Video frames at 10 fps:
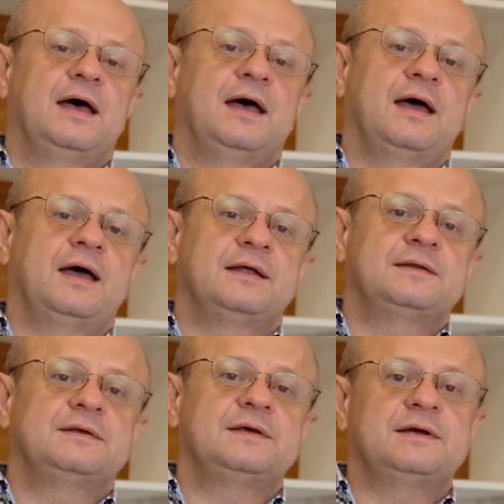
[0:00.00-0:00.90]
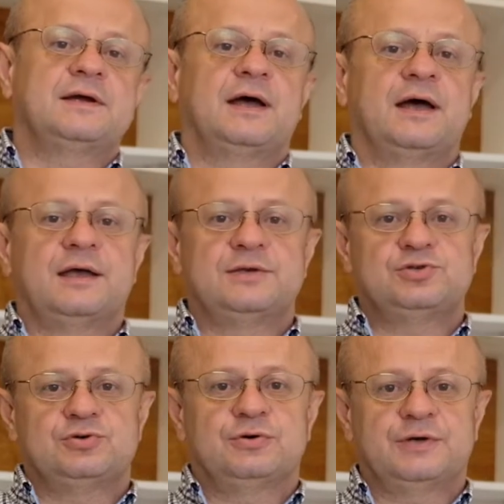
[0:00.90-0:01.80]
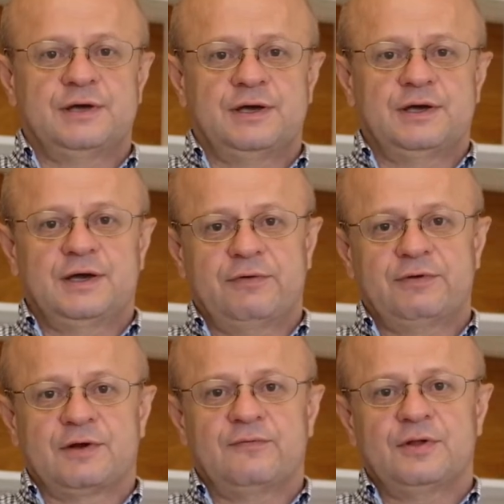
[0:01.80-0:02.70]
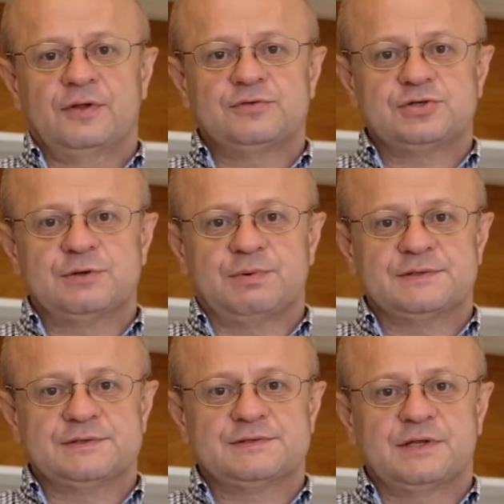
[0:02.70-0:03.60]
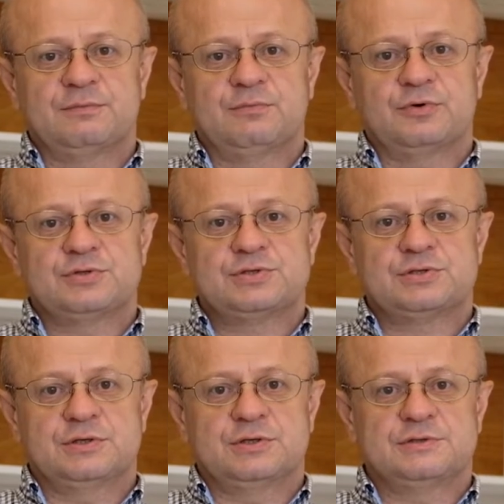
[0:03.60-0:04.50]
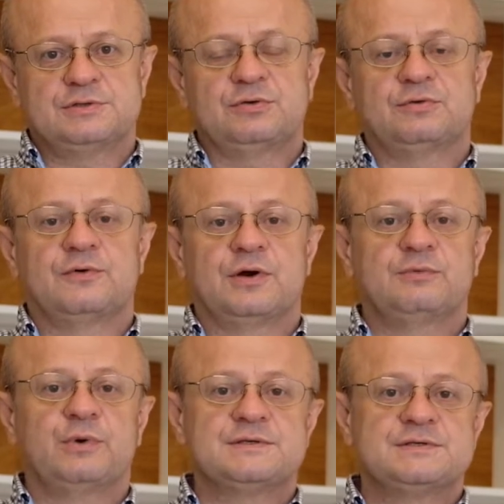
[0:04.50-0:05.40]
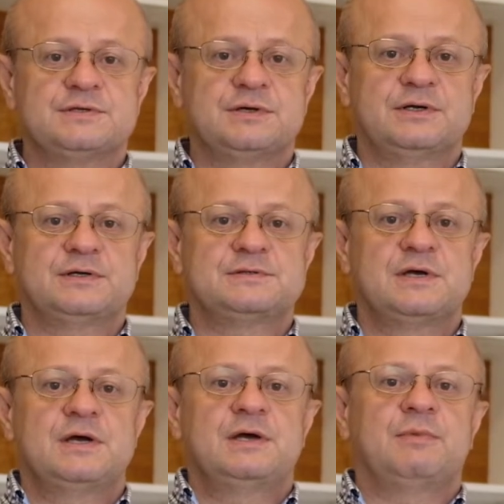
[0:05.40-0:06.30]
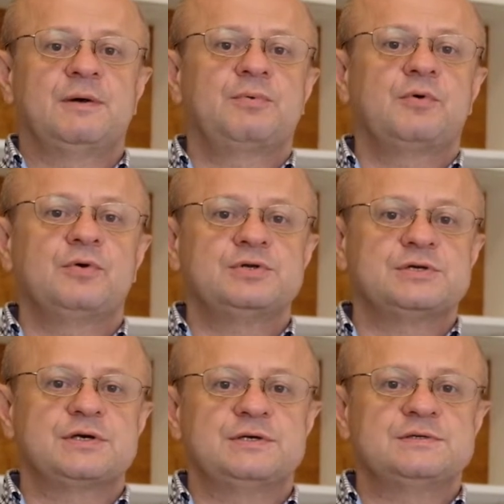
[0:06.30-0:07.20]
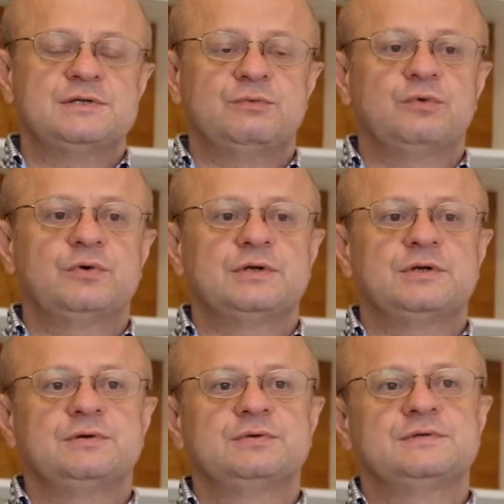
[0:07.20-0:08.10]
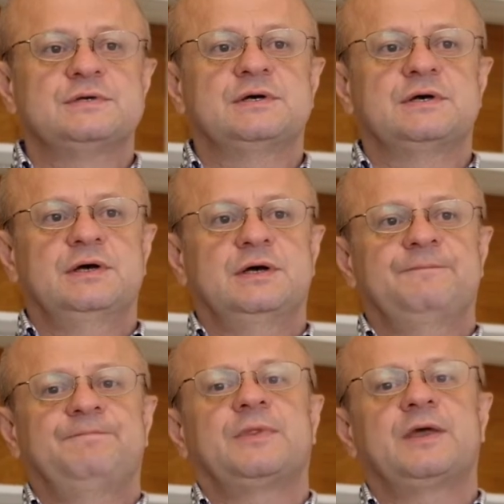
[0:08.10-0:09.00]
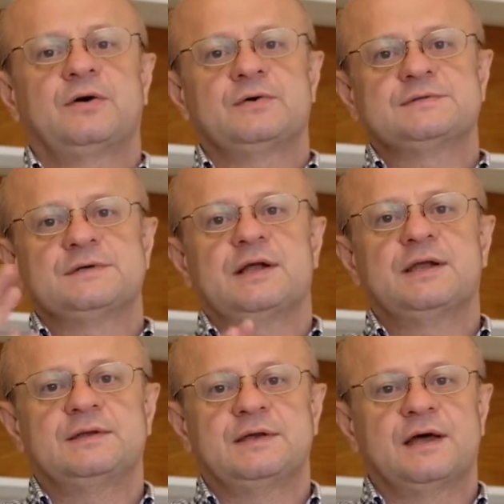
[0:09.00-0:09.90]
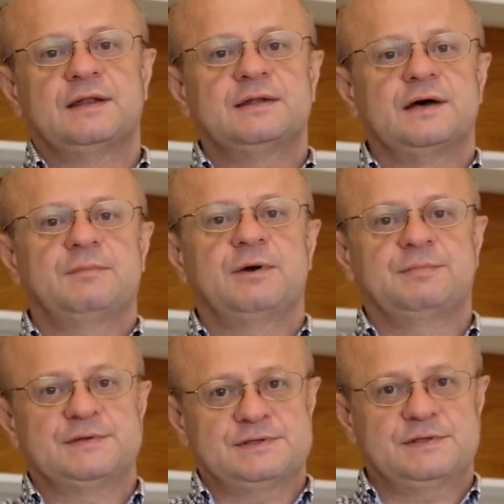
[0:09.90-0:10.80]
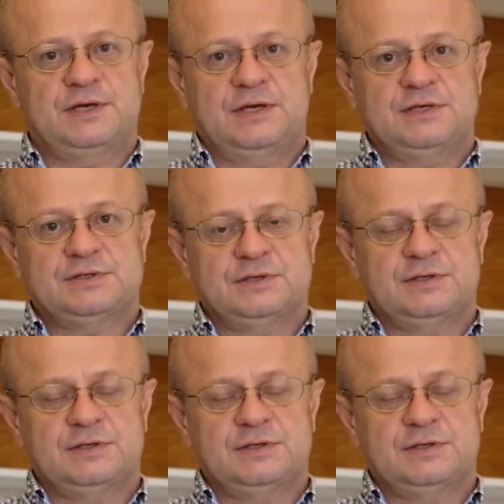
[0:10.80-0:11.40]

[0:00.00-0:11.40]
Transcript: And here I enjoy having a fellowship at the Stellenbosch Institute for Advanced Studies. My project is devoted to the causality and time representation.